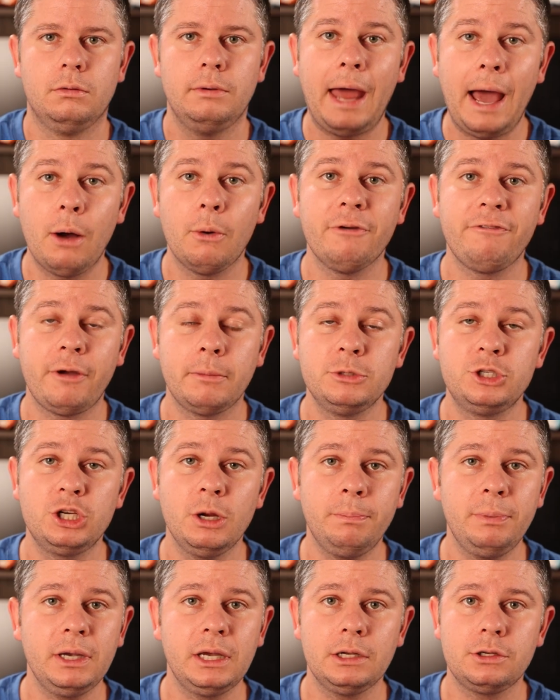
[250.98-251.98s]
Now, if I'm
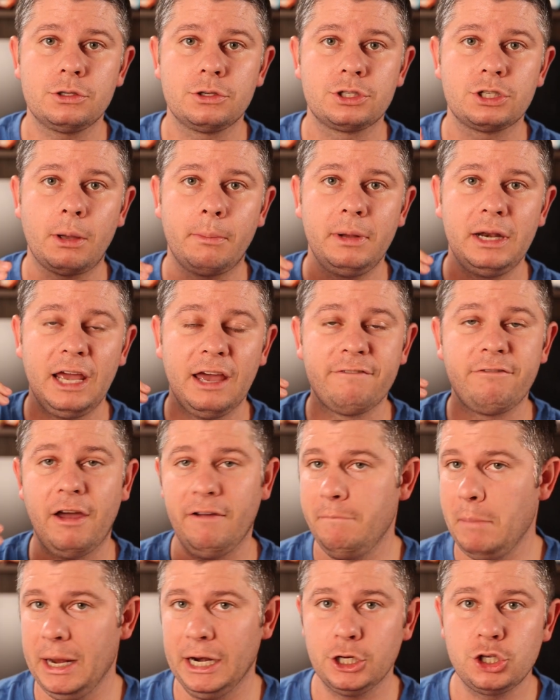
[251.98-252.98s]
shipping it to somebody, if
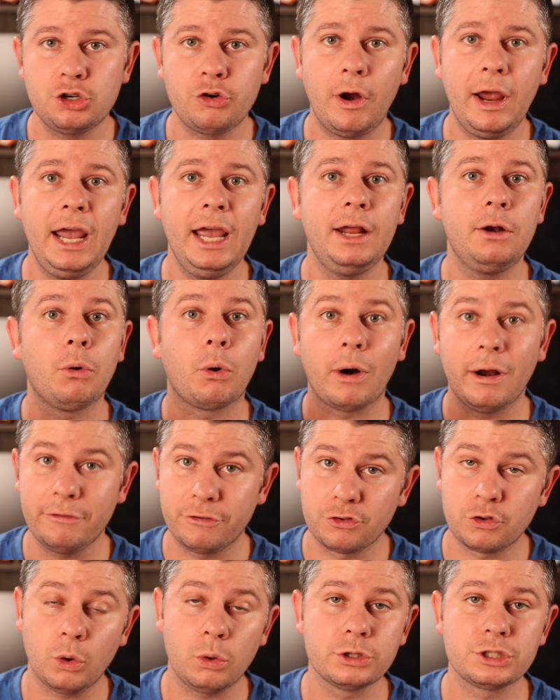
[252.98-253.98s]
I've made a trade or I
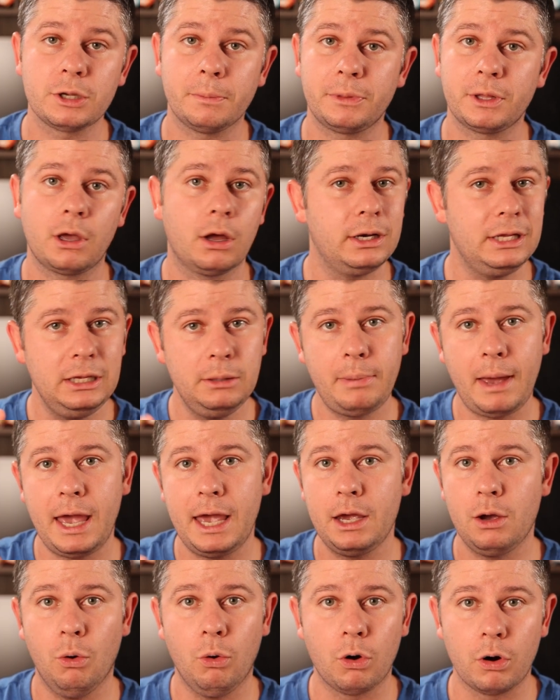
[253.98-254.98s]
sold something on
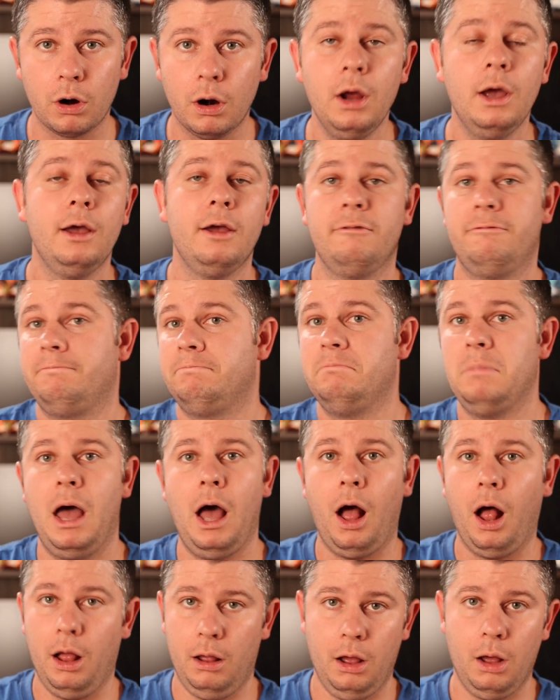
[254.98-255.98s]
eBay or
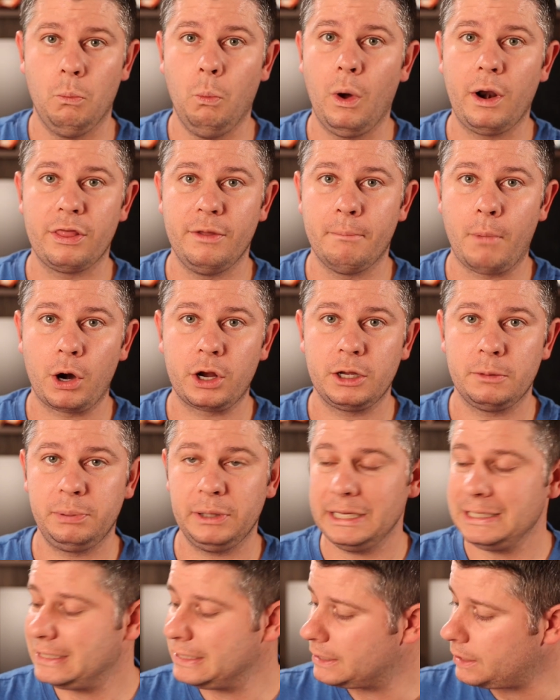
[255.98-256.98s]
on one of the
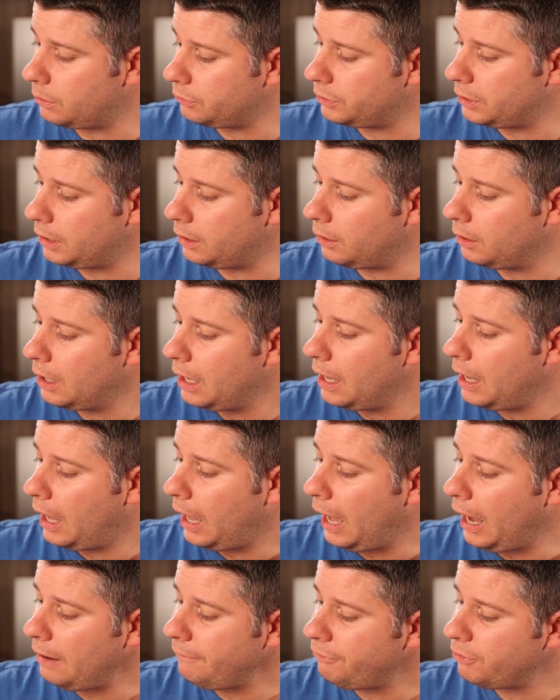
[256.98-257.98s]
marketplaces out there,
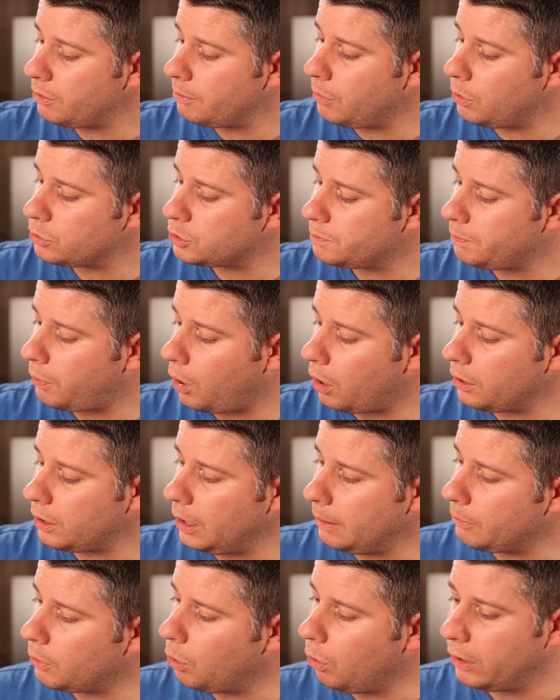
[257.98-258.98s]
I, for the most part,
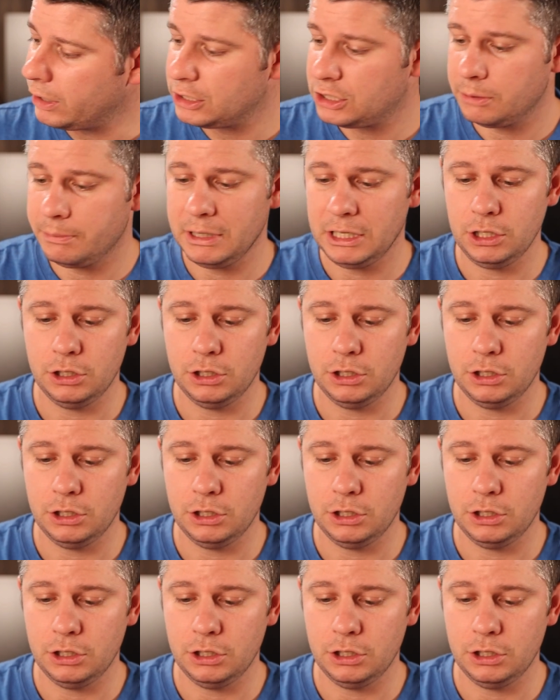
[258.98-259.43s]
am going to be